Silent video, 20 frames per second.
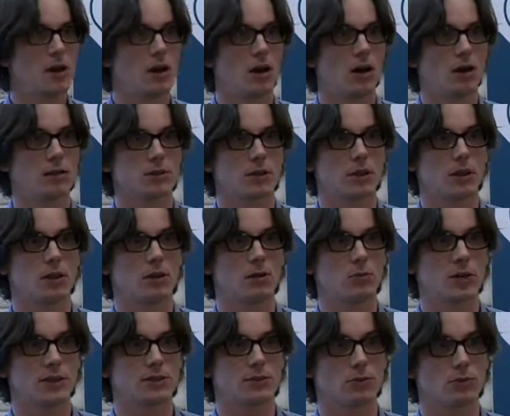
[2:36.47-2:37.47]
on
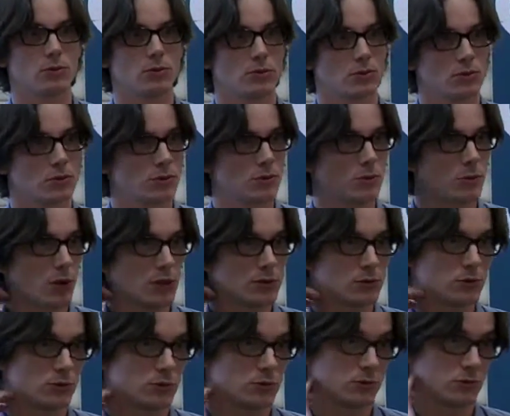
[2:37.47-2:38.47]
what you want
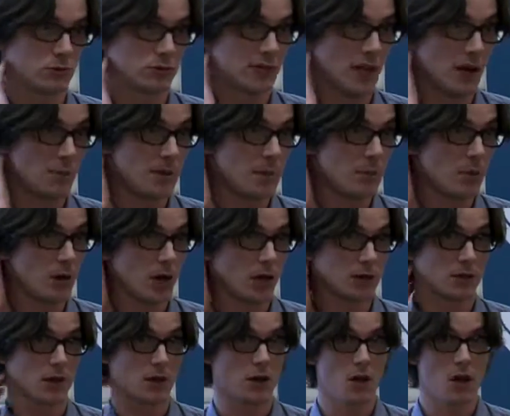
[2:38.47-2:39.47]
to tell people,
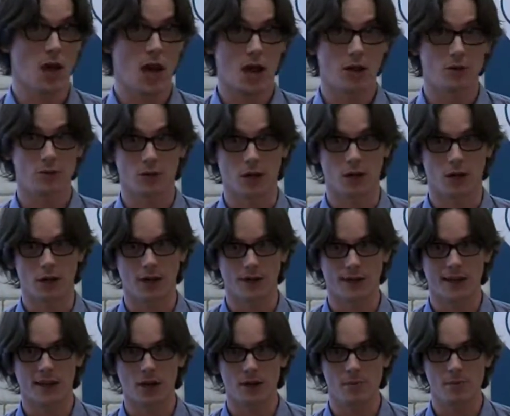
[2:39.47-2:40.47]
and how
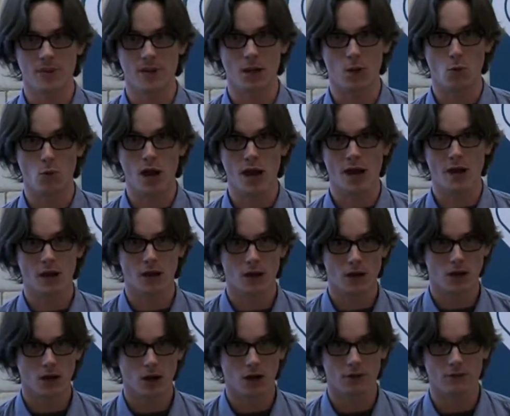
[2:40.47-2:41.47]
they can be aware
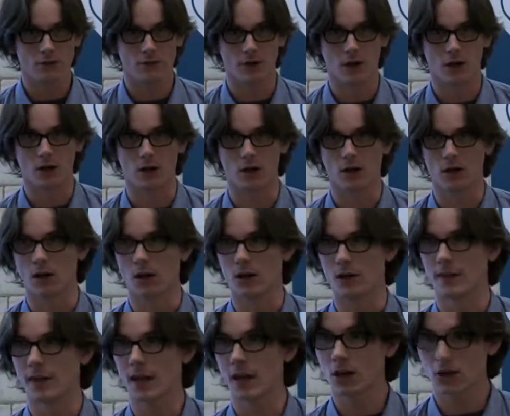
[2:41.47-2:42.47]
of
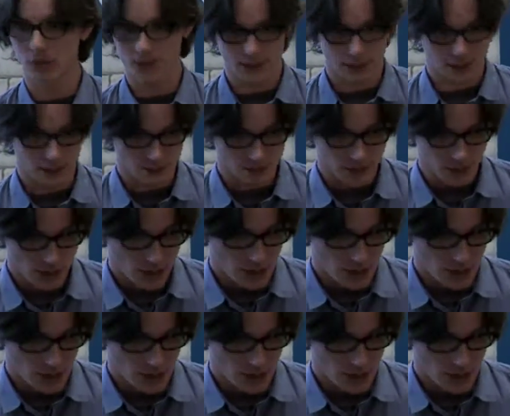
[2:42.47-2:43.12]
their ecosystem.